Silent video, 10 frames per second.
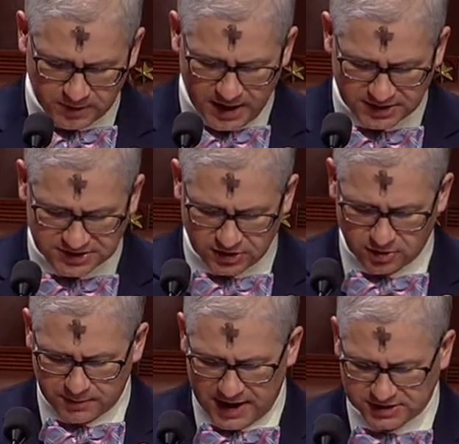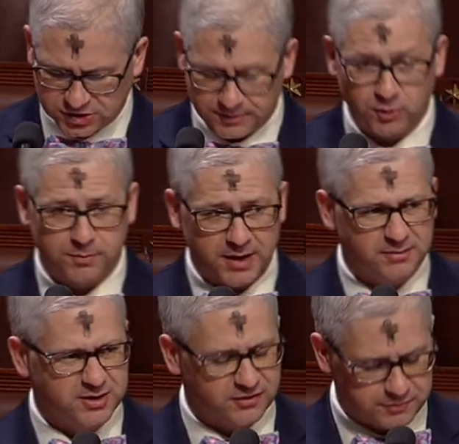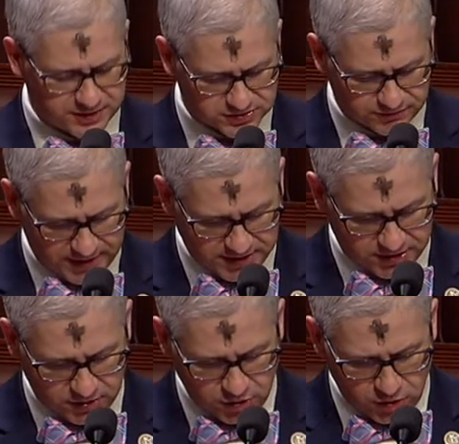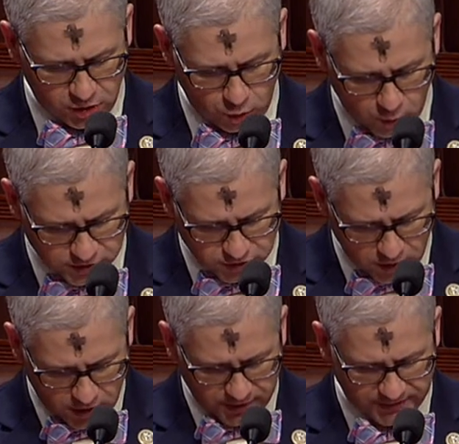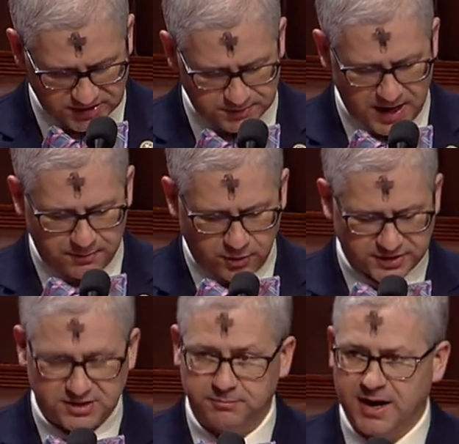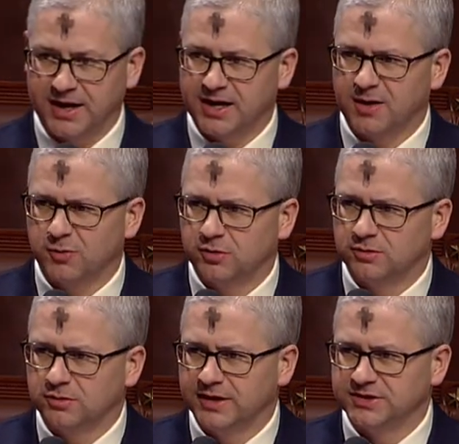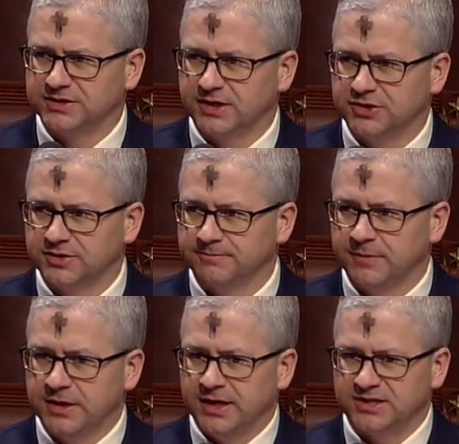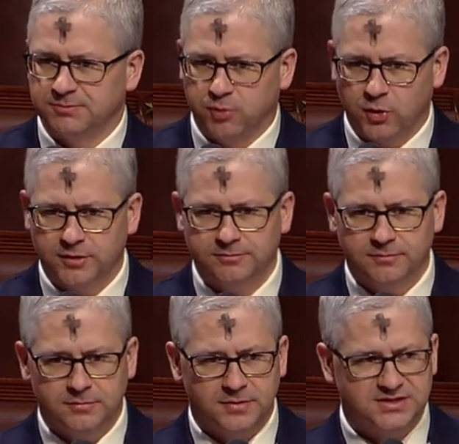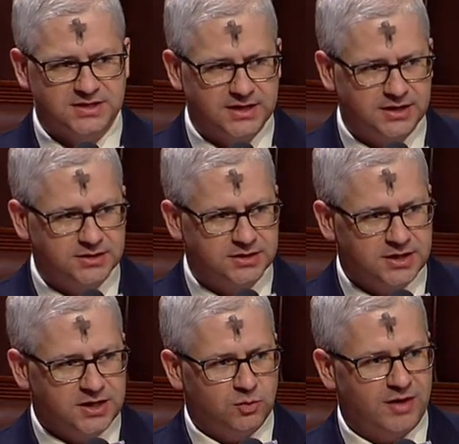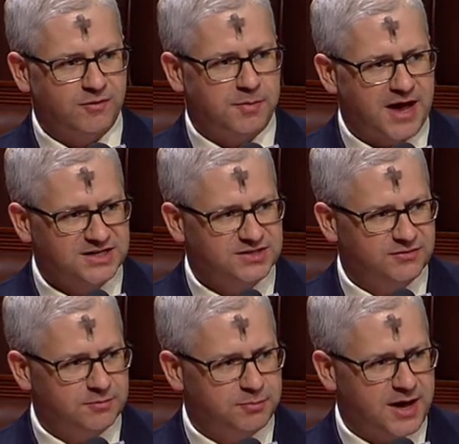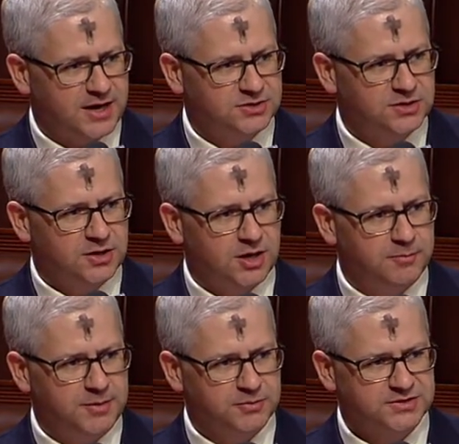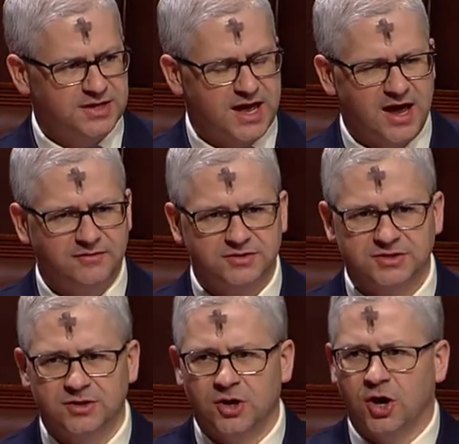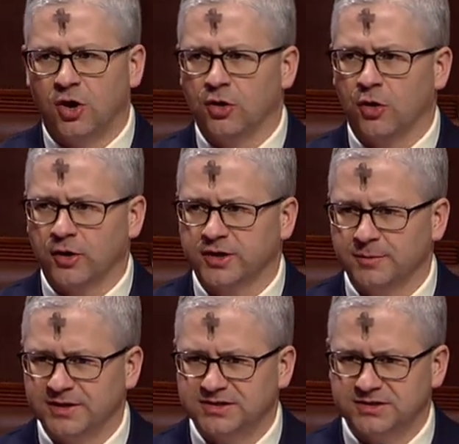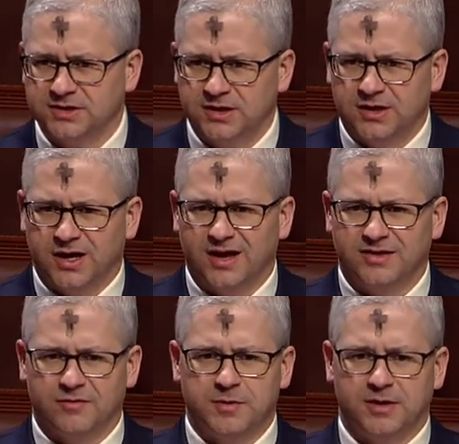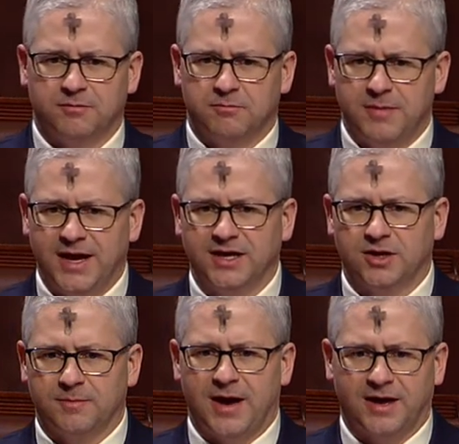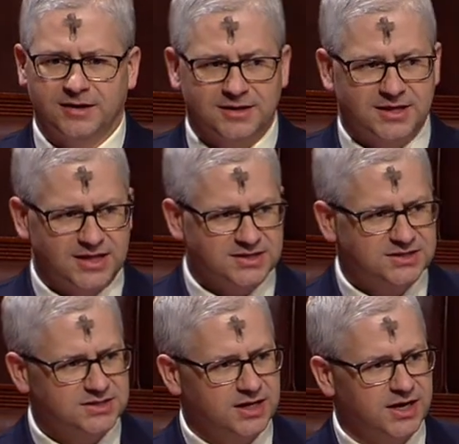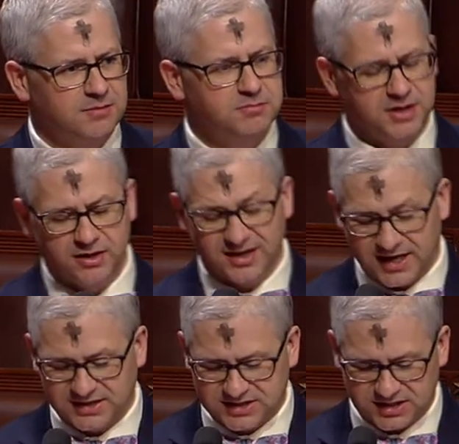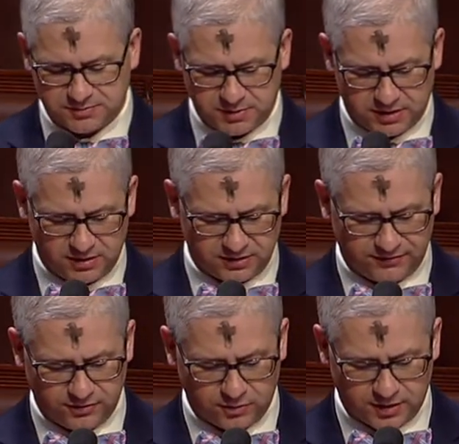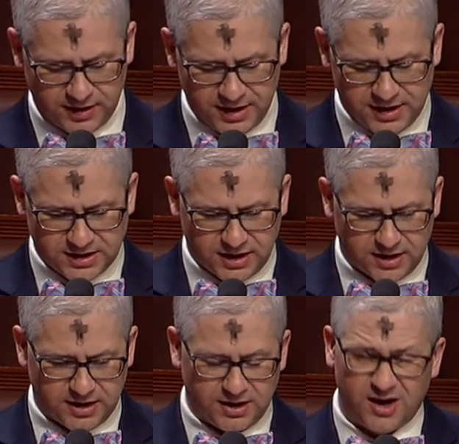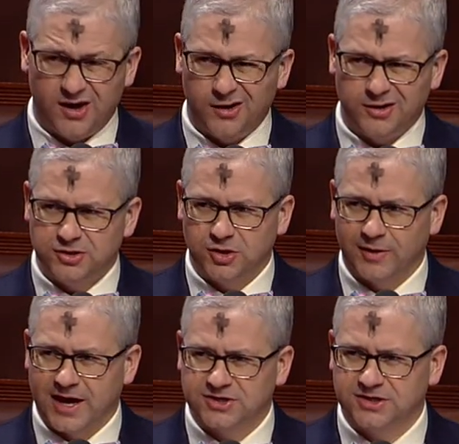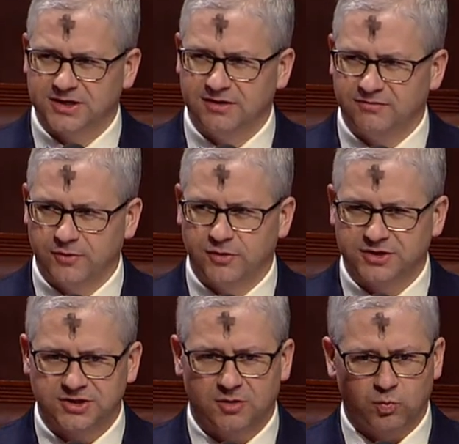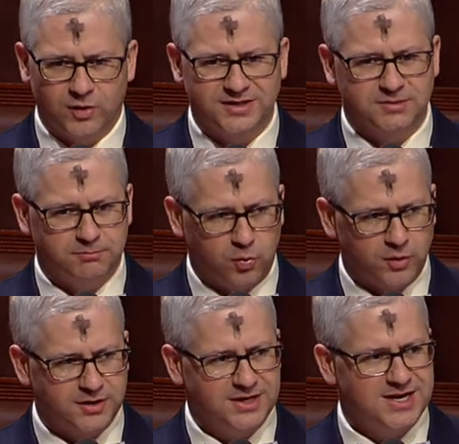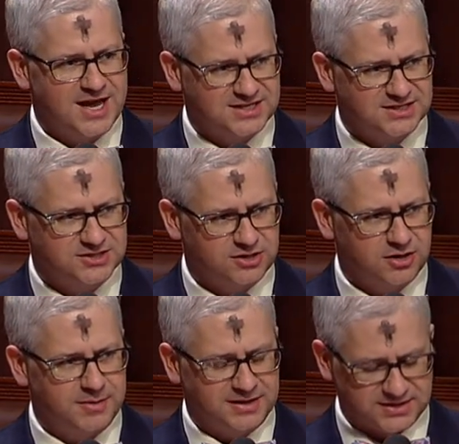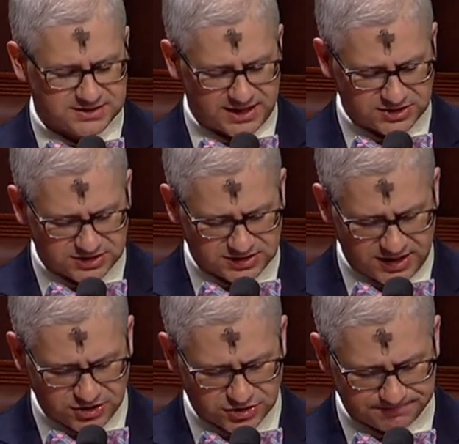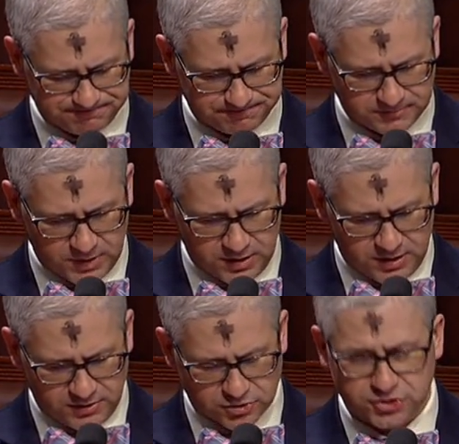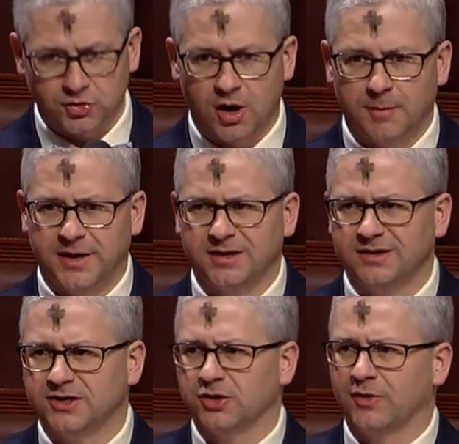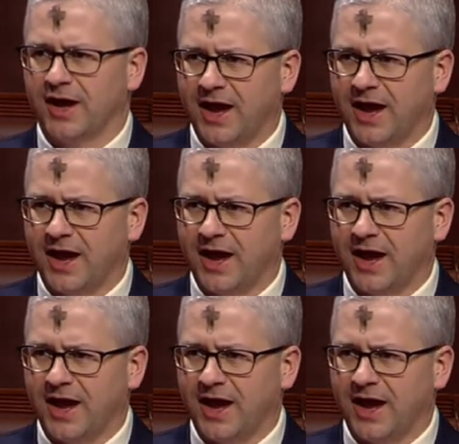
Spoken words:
and Senator Pat Toomey, Republican of Pennsylvania, who worked hard on this bipartisan bicameral legislation. It's important, it's needed, it will have a positive impact on people's lives. All arguments that have been made about this bill, against this bill on the floor, don't actually focus on what is important and necessary about this legislation. They're straw men that don't